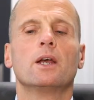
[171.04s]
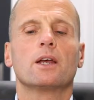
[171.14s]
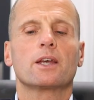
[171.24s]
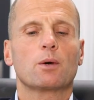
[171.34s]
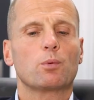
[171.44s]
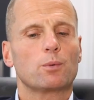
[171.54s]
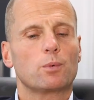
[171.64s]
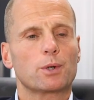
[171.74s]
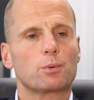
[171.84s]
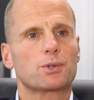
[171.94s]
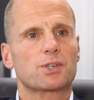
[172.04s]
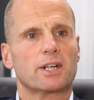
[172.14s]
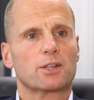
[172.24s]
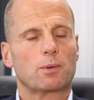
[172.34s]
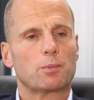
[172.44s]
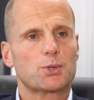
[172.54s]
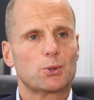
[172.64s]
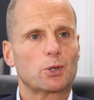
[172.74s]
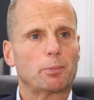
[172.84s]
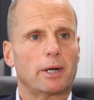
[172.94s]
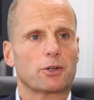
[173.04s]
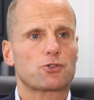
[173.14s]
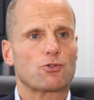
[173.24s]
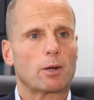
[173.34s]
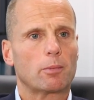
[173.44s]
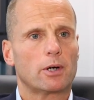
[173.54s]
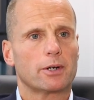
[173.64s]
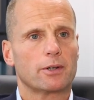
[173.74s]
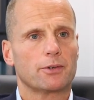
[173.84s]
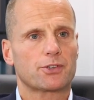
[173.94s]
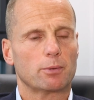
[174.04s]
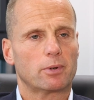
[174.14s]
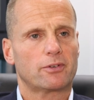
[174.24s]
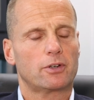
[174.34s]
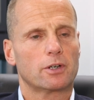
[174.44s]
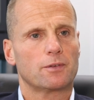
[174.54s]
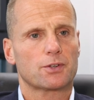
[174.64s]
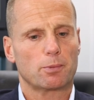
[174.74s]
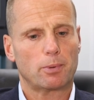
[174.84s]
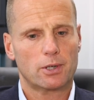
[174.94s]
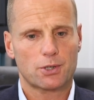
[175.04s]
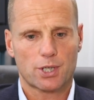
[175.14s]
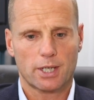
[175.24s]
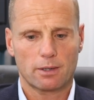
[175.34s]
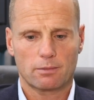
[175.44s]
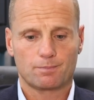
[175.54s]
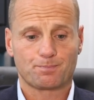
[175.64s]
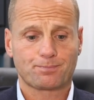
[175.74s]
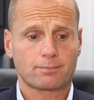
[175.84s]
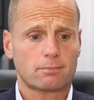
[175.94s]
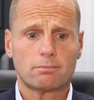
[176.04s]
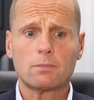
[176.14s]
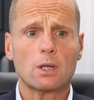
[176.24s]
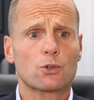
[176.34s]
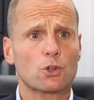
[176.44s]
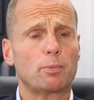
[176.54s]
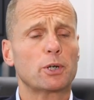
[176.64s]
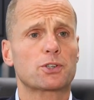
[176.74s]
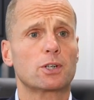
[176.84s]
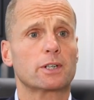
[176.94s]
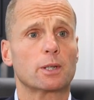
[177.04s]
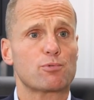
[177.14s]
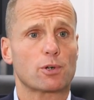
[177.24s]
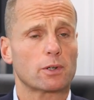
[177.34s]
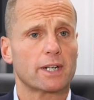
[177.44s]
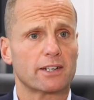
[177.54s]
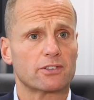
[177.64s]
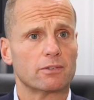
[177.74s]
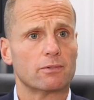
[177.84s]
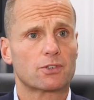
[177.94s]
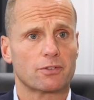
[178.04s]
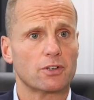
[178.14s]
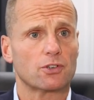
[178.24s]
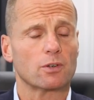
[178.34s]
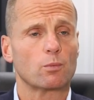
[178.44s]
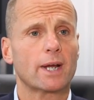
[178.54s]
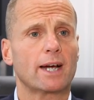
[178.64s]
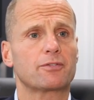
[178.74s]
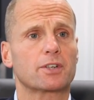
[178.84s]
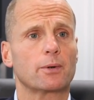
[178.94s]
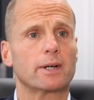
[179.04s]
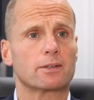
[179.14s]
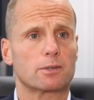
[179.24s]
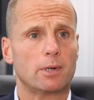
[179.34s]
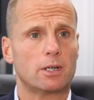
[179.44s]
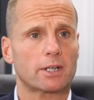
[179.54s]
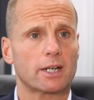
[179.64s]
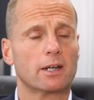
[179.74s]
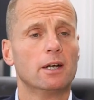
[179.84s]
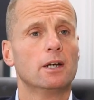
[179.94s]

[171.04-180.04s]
Yeah, what I would say is when we talk about streamlining and simplifying the supply chain, just by stocking the product, that isn't sufficient. We have to go out to market,